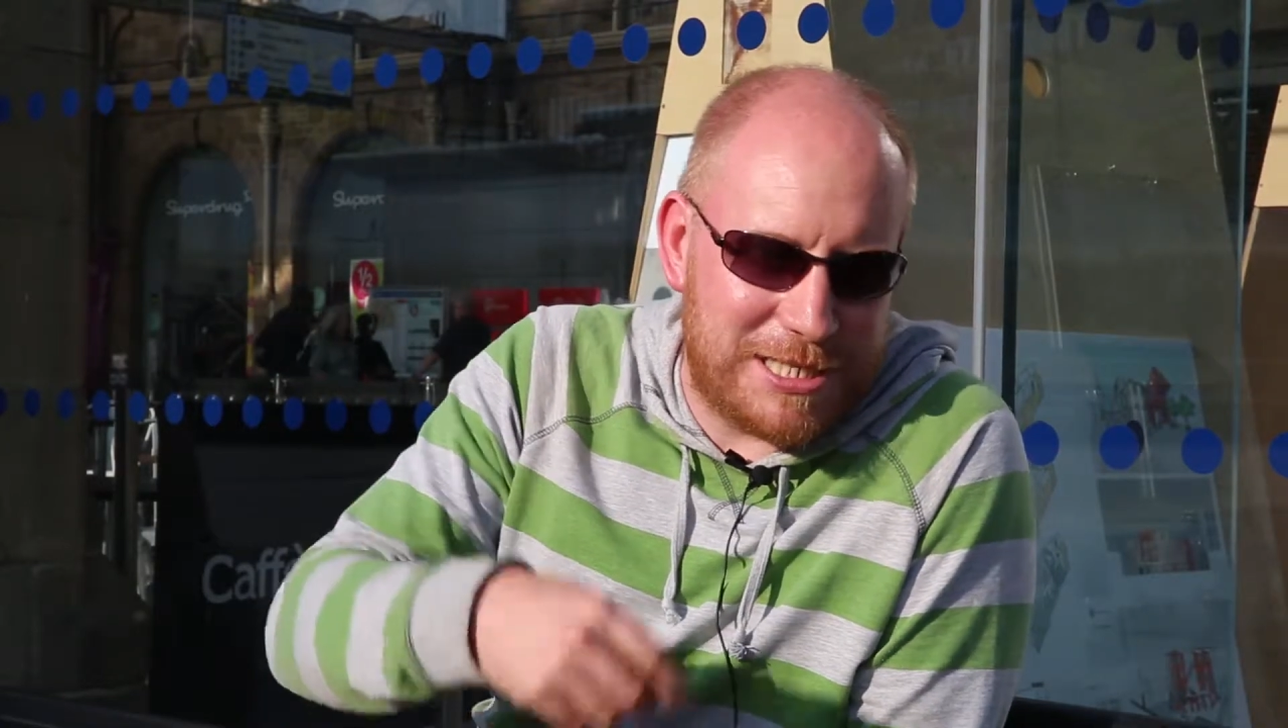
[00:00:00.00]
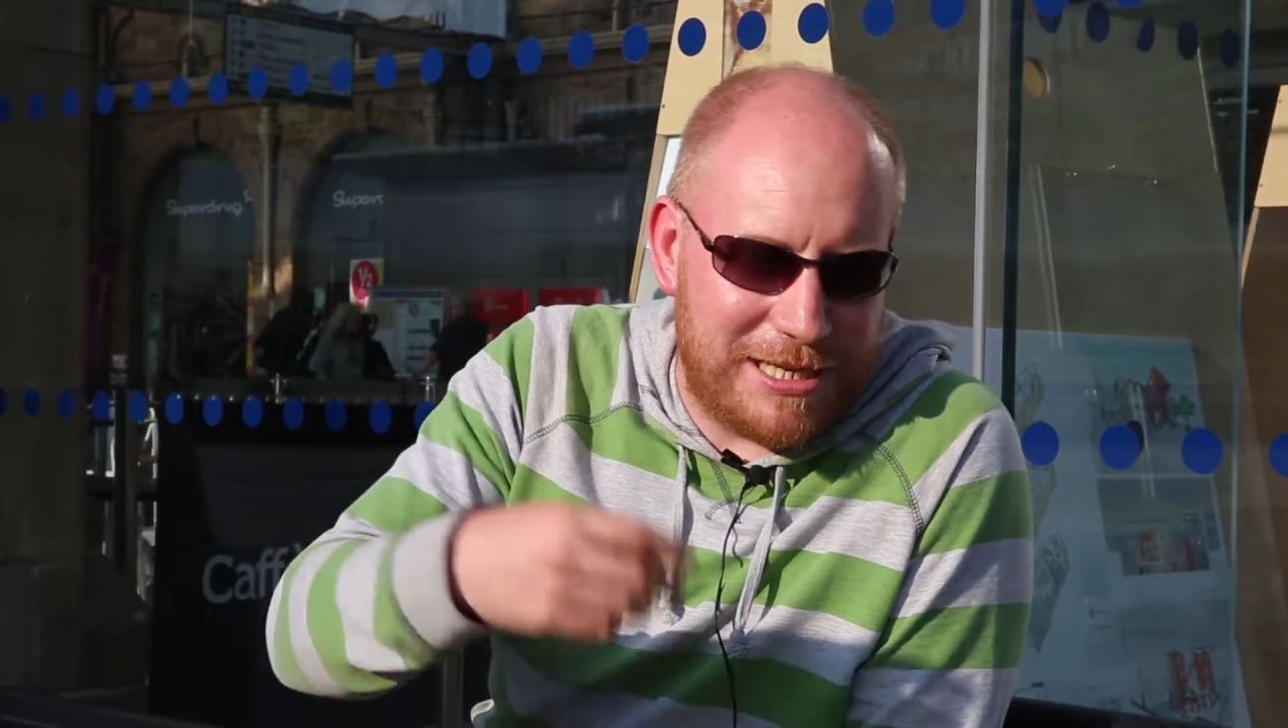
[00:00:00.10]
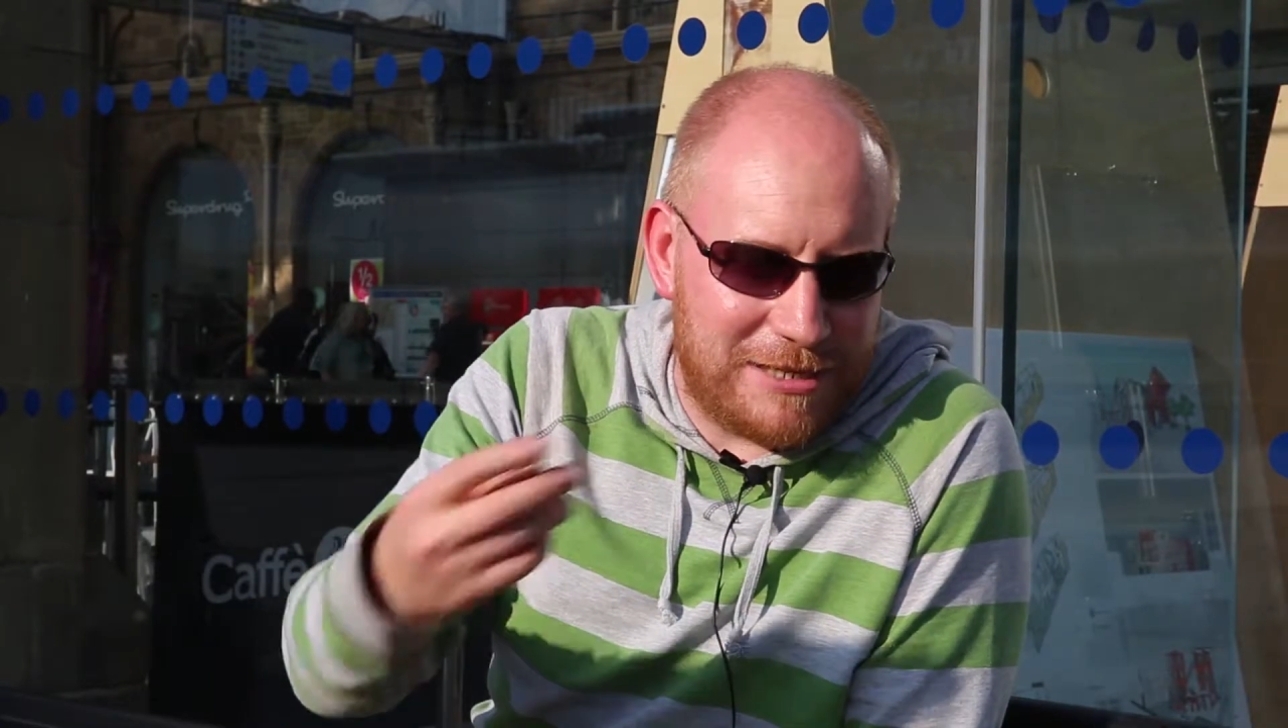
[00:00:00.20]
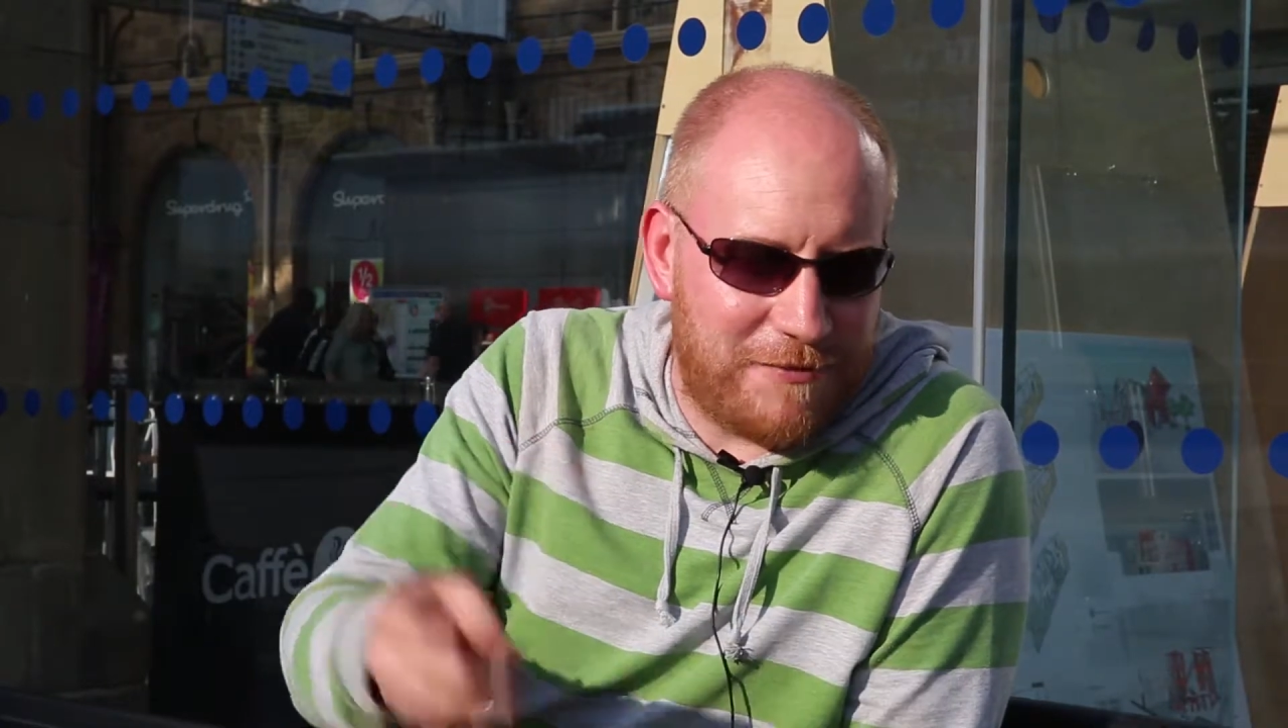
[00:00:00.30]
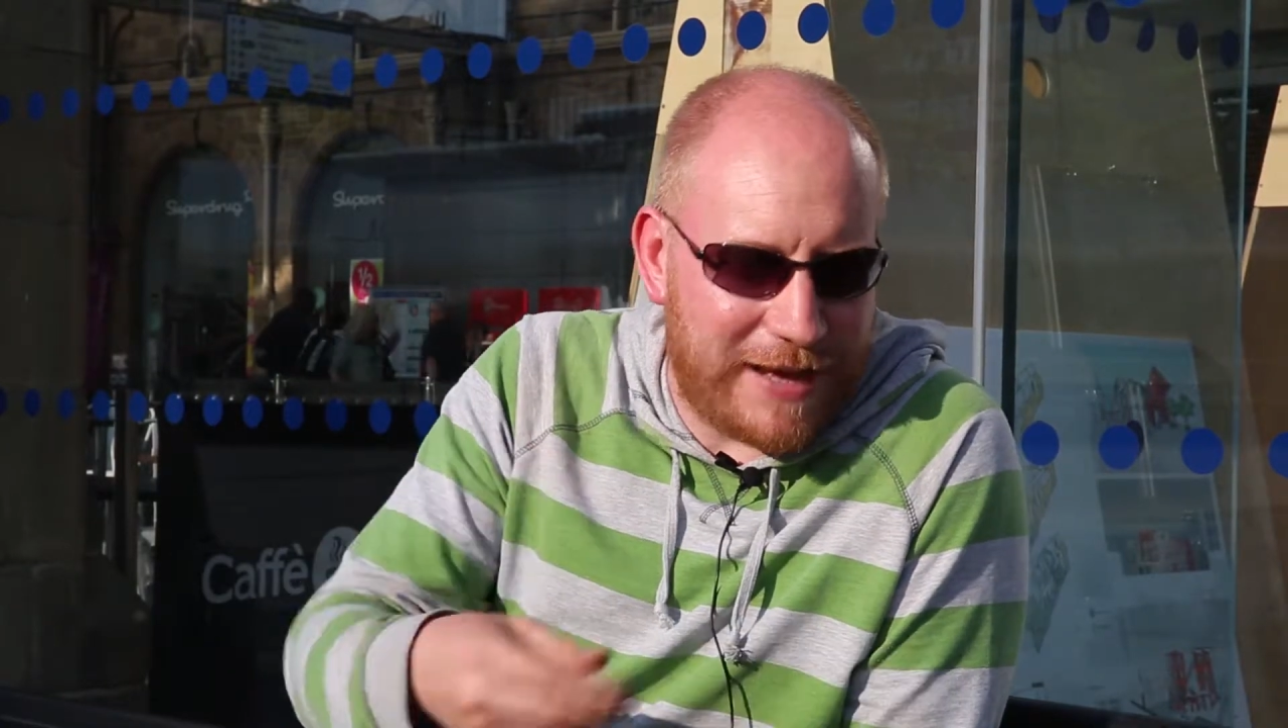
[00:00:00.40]
see
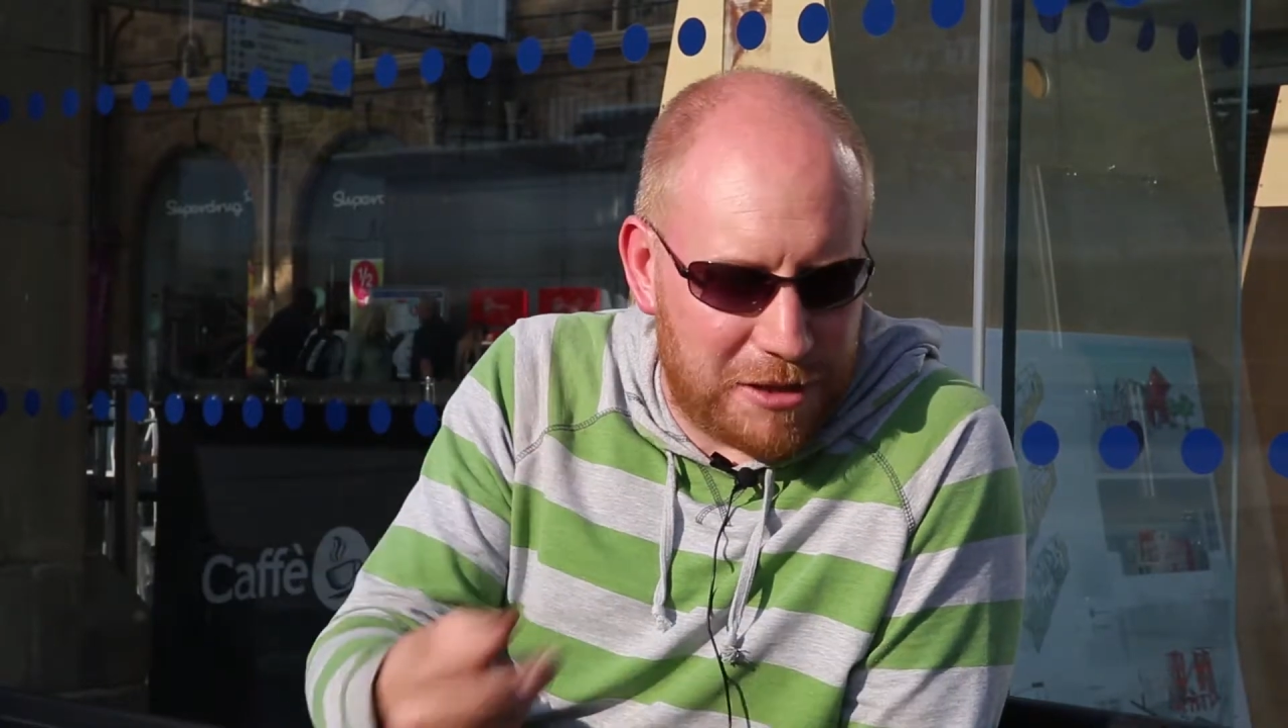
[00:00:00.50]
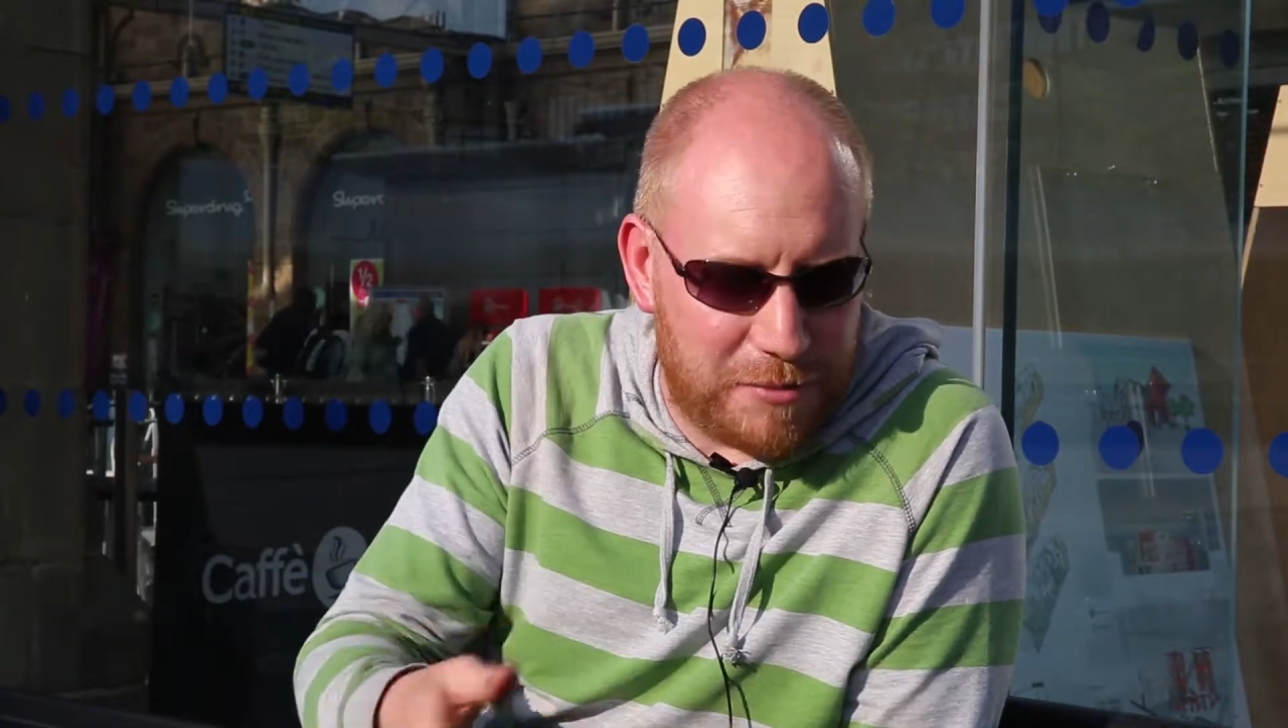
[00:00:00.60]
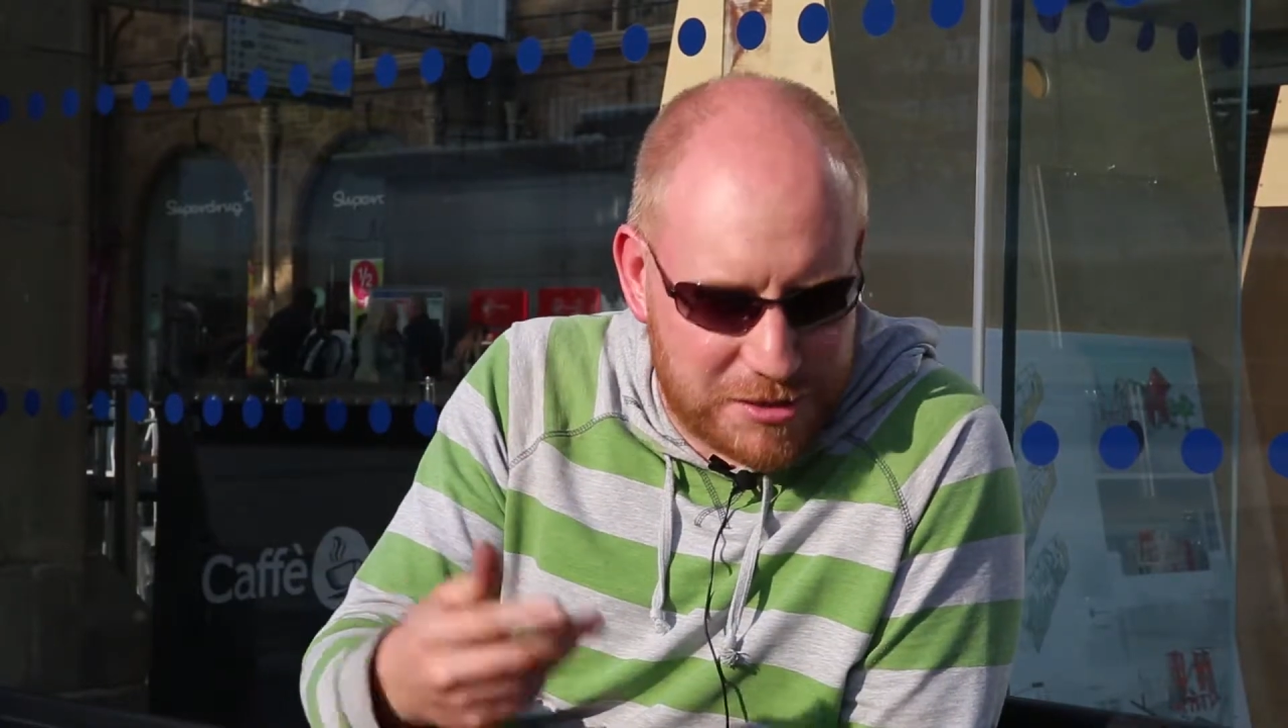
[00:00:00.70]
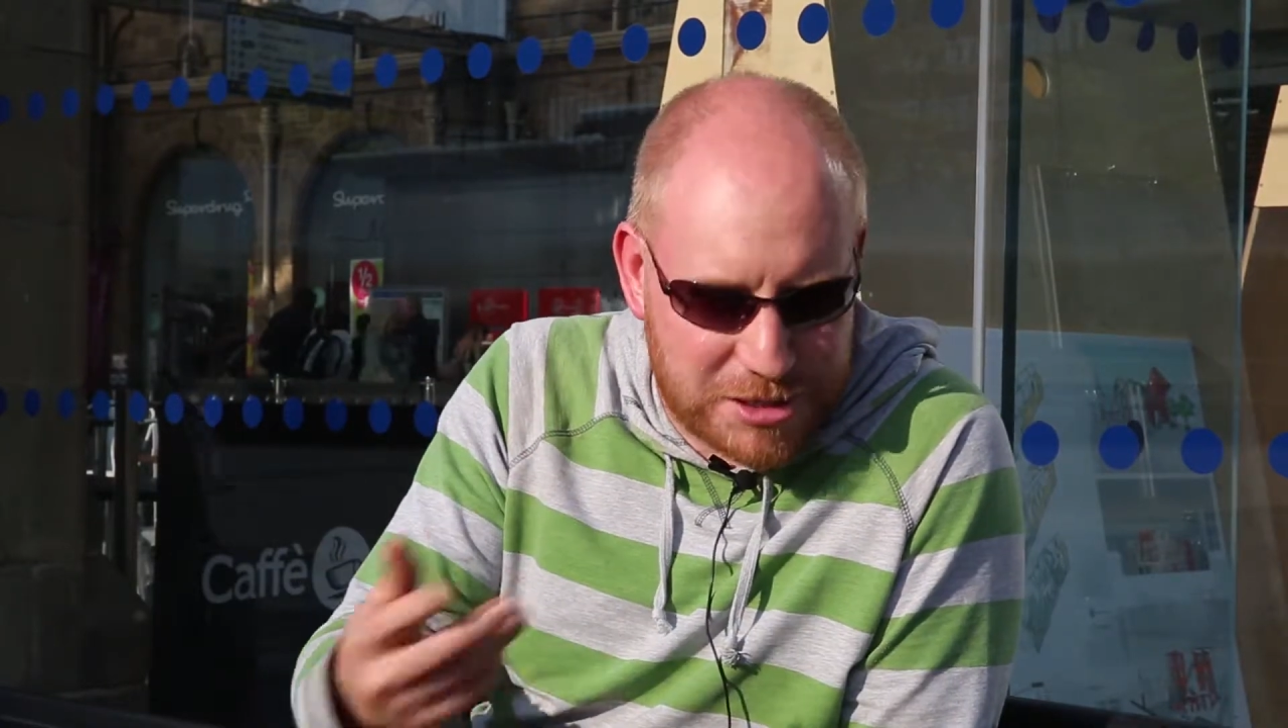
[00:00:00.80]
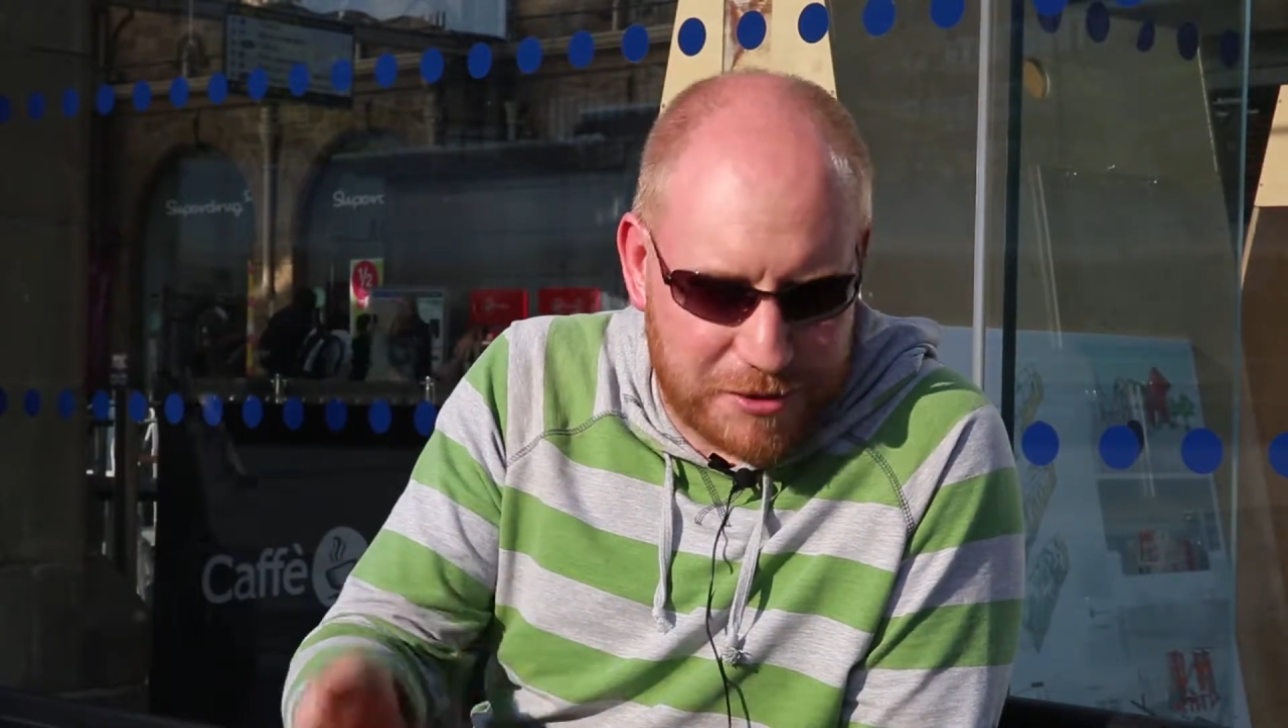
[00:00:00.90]
the development